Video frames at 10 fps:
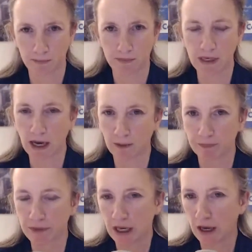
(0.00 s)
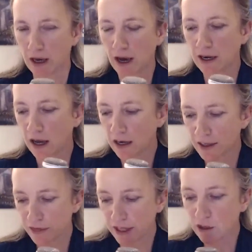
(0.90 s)
Yeah. And I
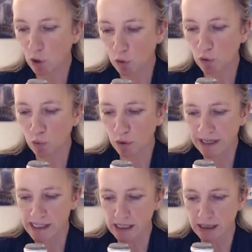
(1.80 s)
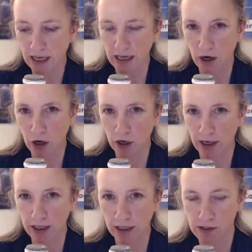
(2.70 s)
think the reason they are
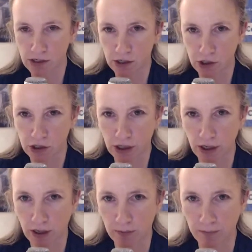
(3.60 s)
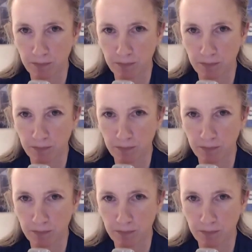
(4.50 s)
in such a